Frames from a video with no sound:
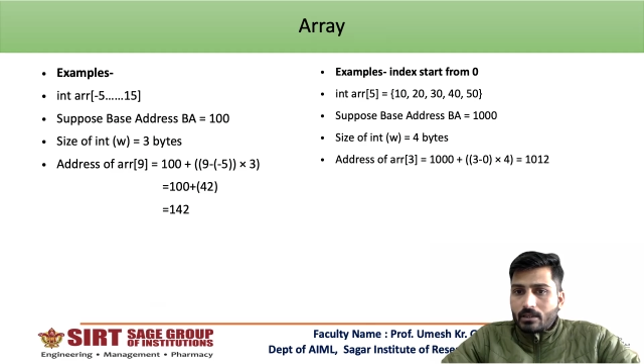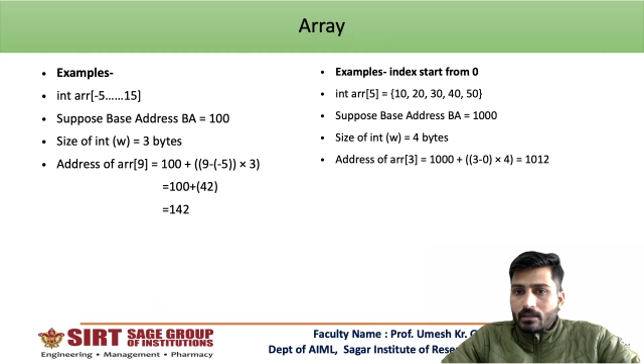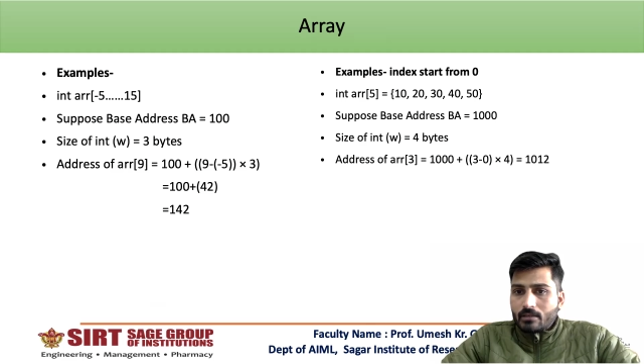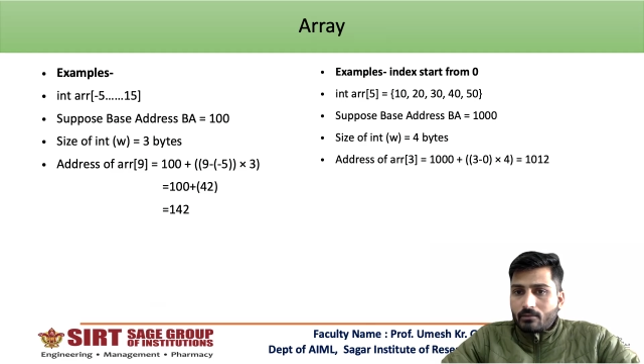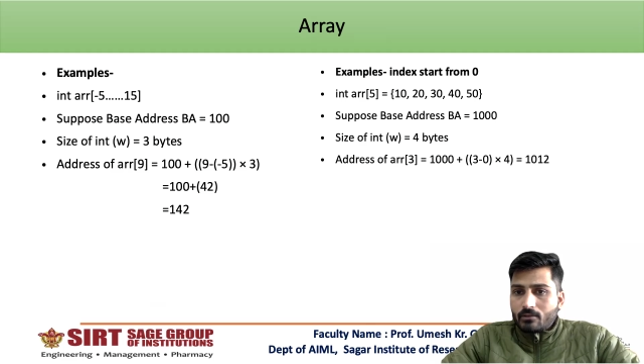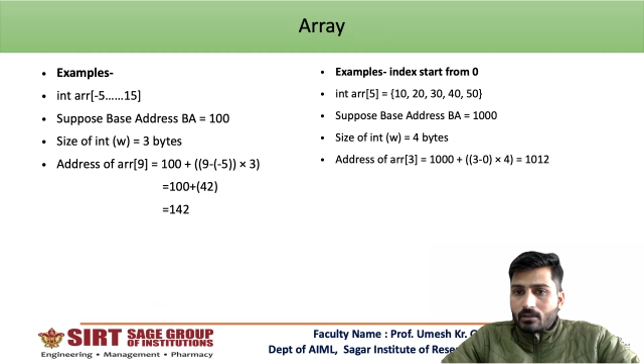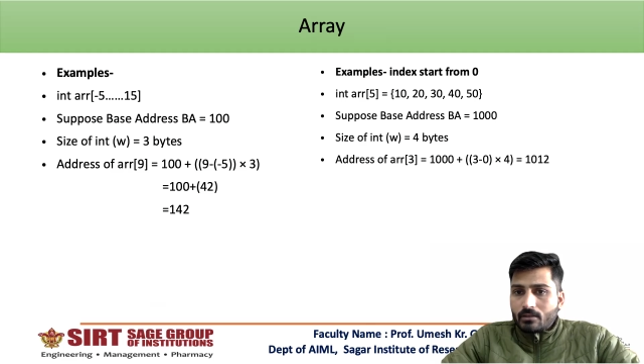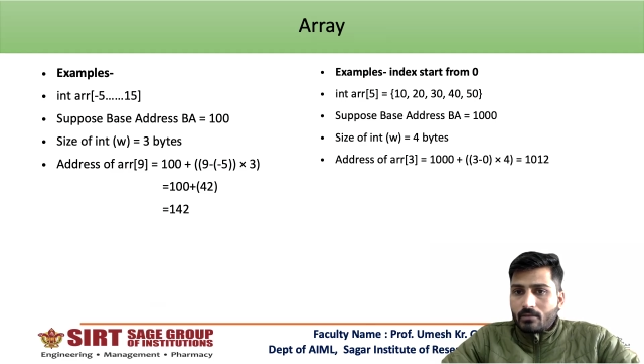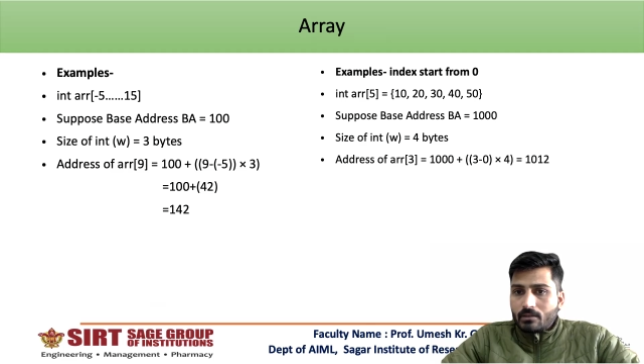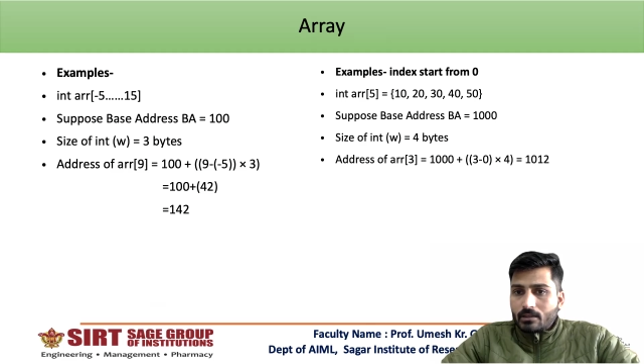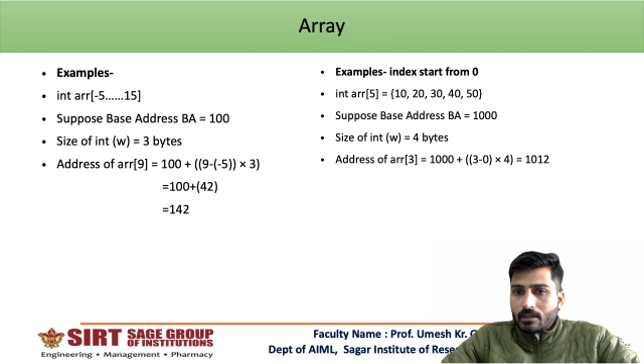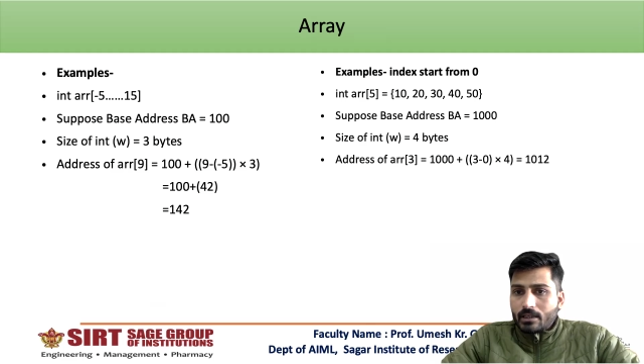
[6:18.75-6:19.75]
and 40
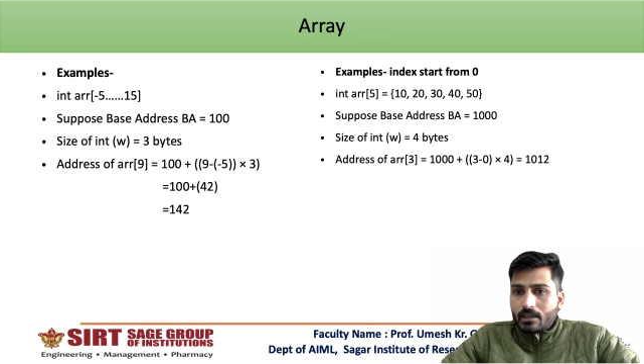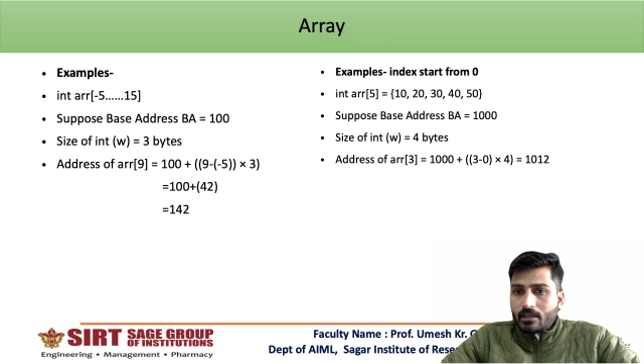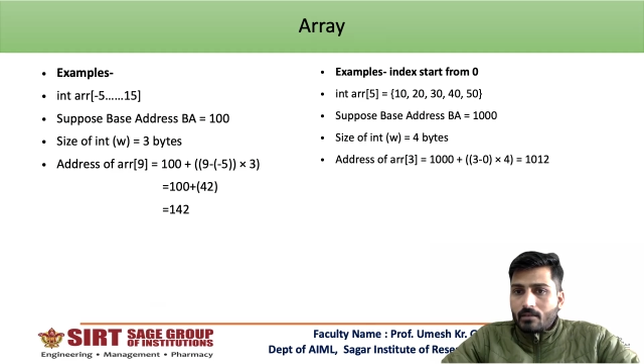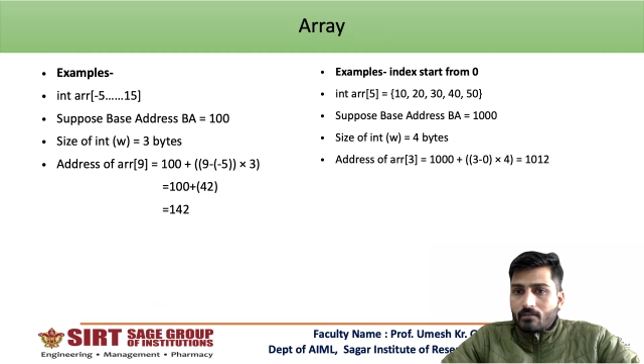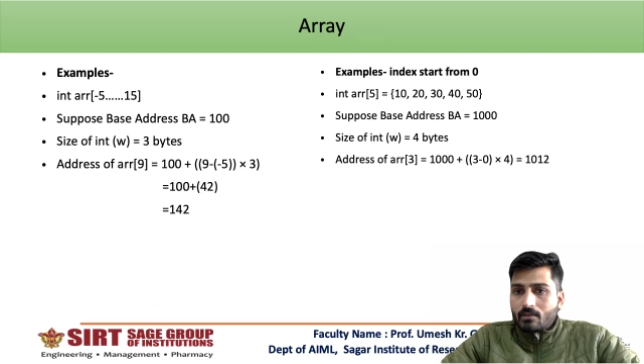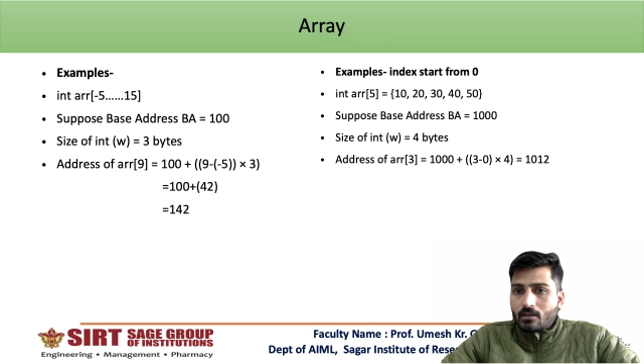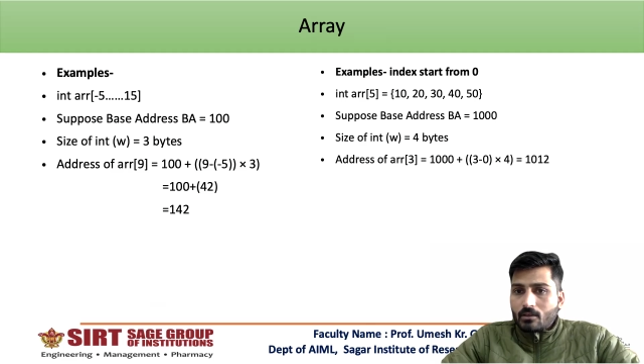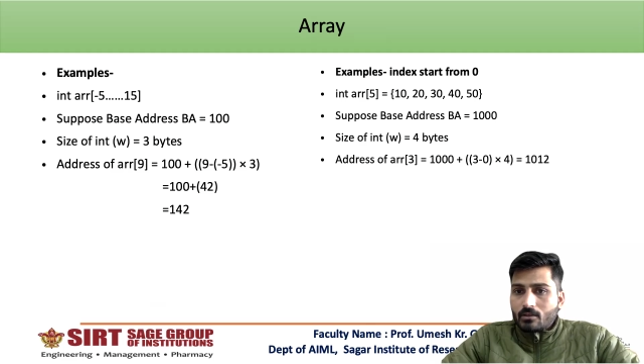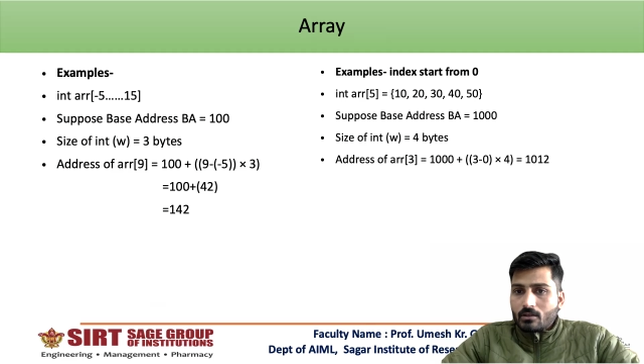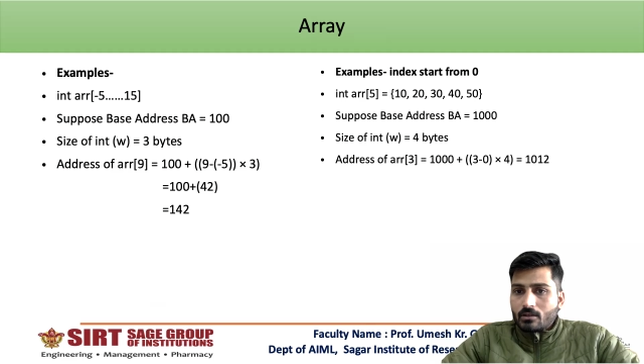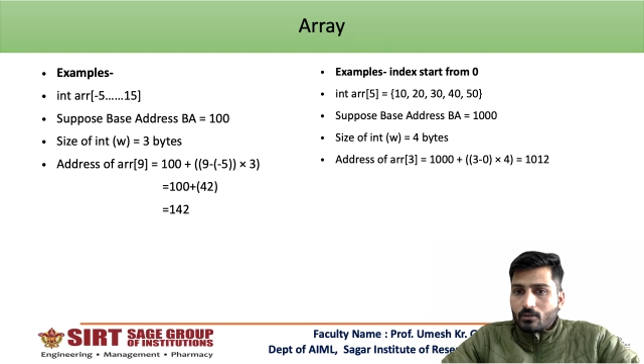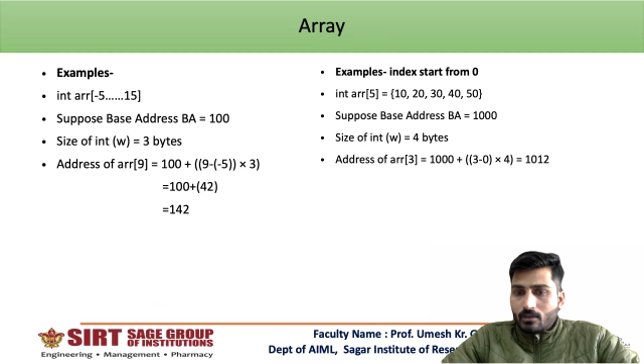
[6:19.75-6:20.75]
will take
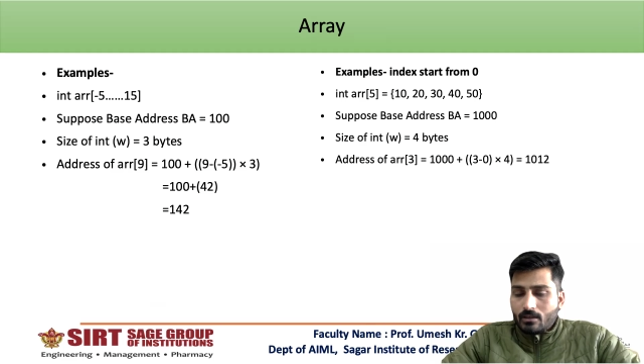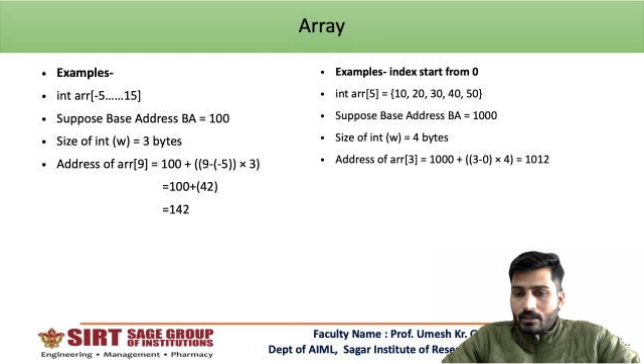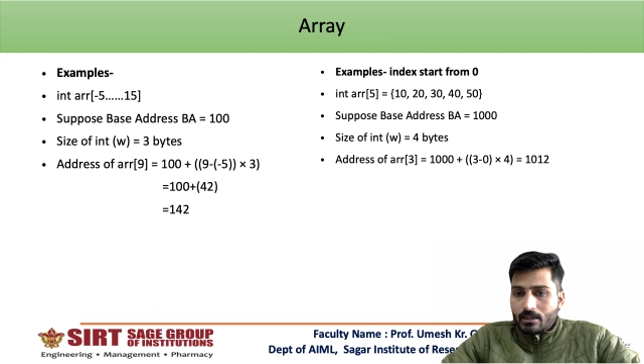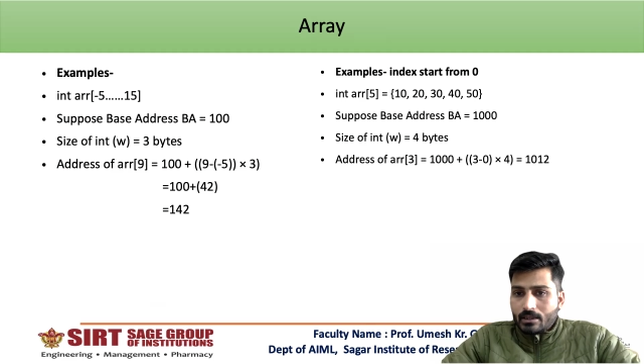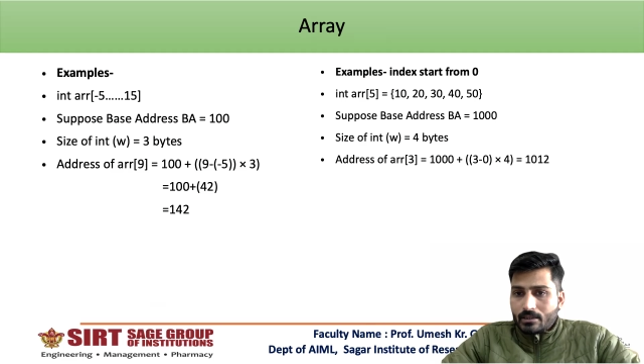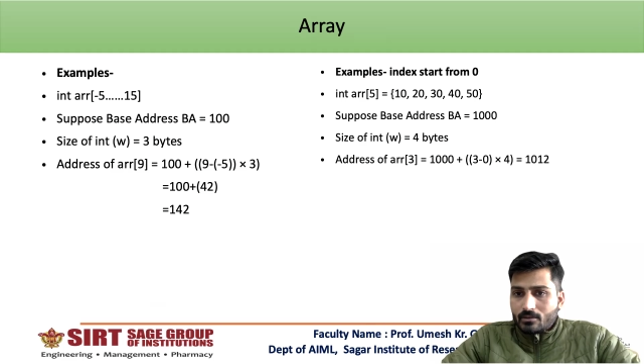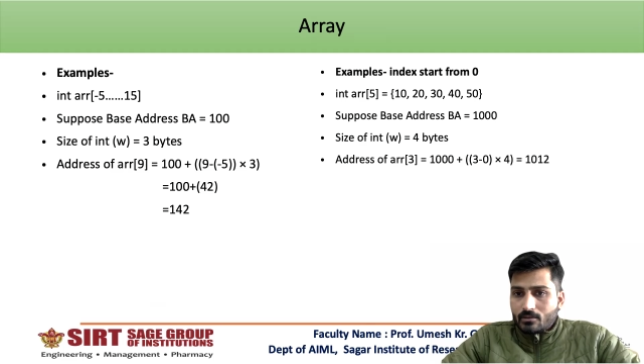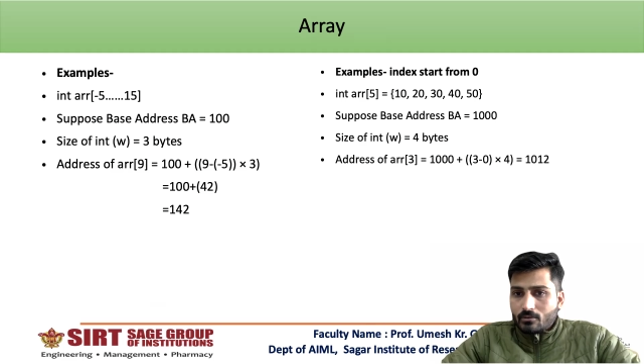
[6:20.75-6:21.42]
1012 address.